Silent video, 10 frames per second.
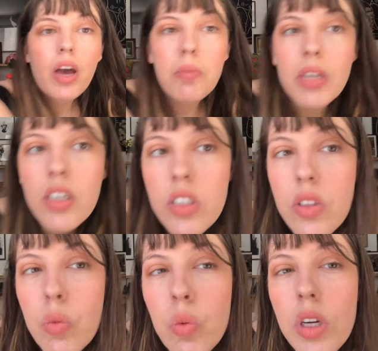gonna
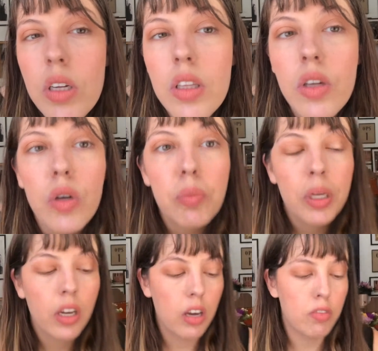just run a little
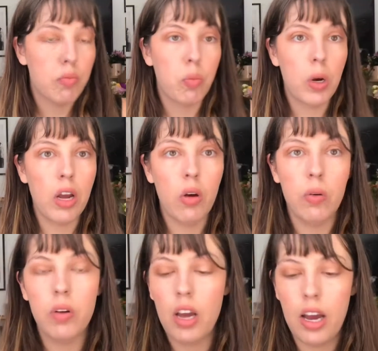bit of
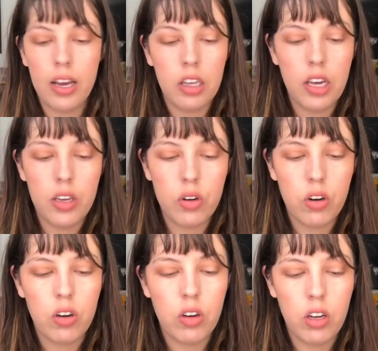brown
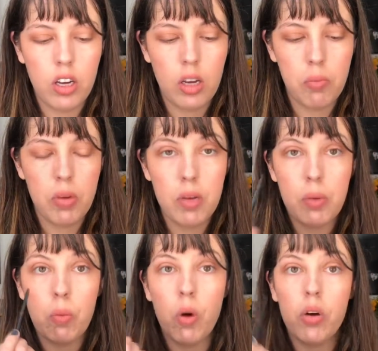eyeliner in
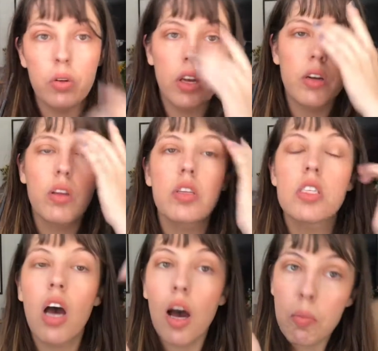my waterline on the
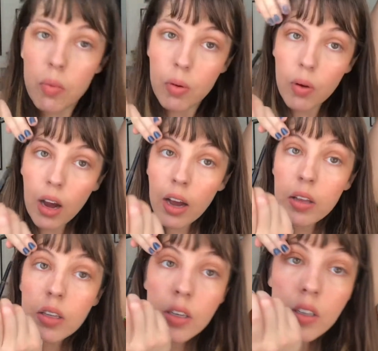top
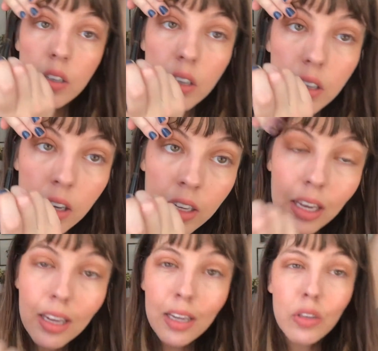eyelid.
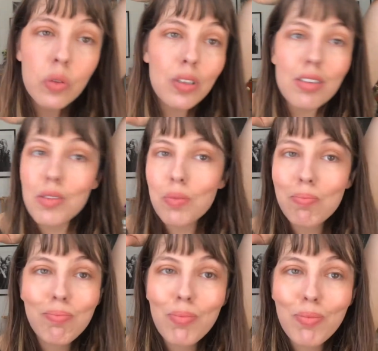Again, I do this
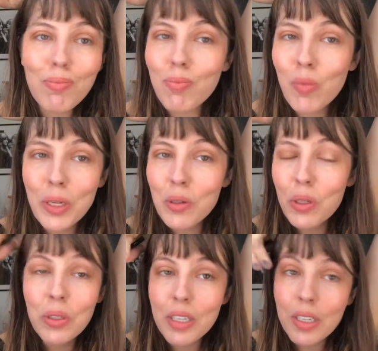
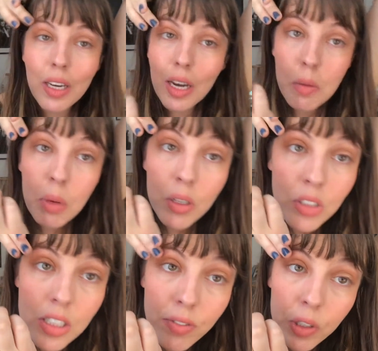weird and I
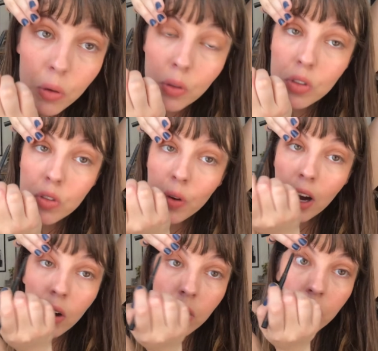apologize if it grosses you
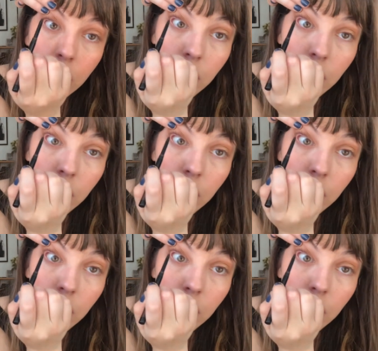out,